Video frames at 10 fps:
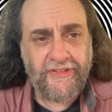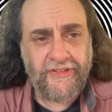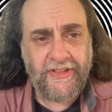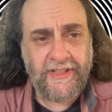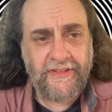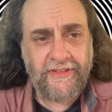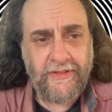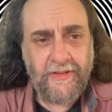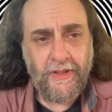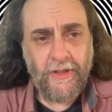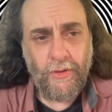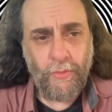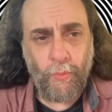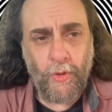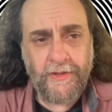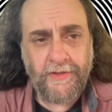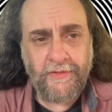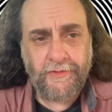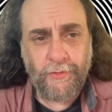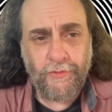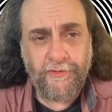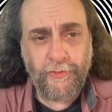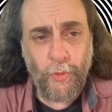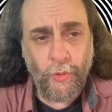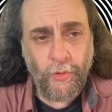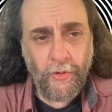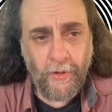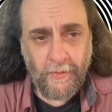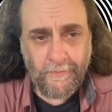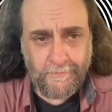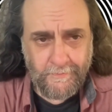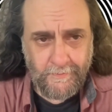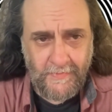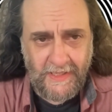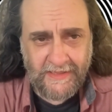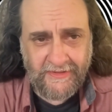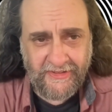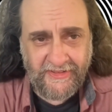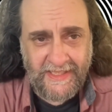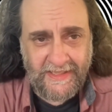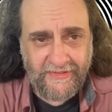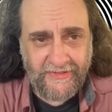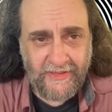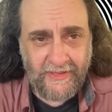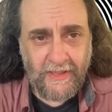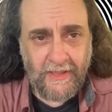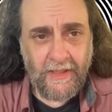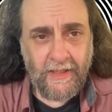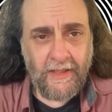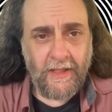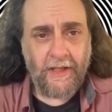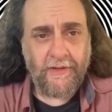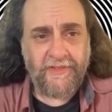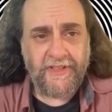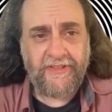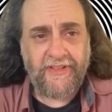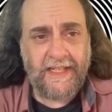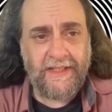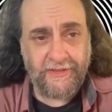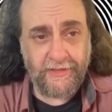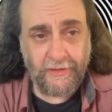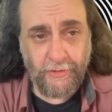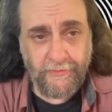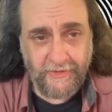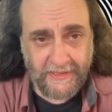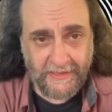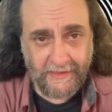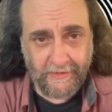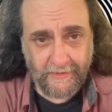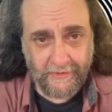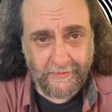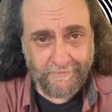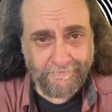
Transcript: 6 1 through 4, it states of this antediluvian era,